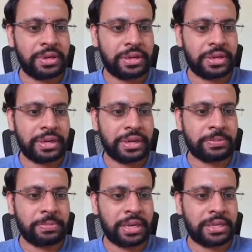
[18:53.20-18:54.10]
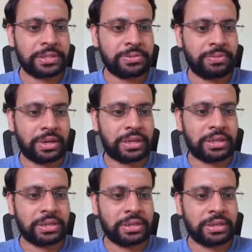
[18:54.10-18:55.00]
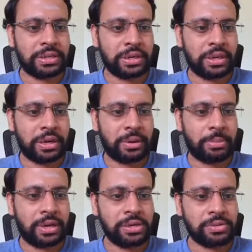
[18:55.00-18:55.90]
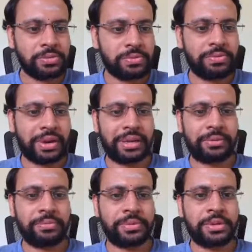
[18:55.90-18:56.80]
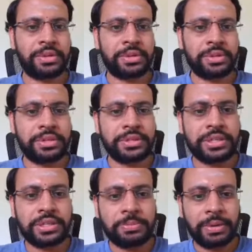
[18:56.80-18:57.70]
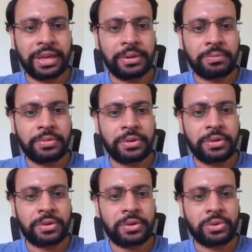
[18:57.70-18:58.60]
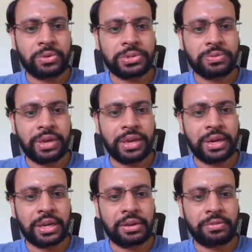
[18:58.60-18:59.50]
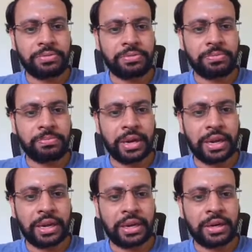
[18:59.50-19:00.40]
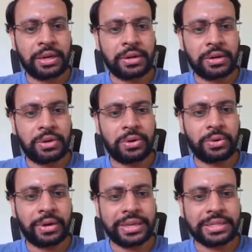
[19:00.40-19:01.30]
x minus 1 comma y. This is my dou square f by dou x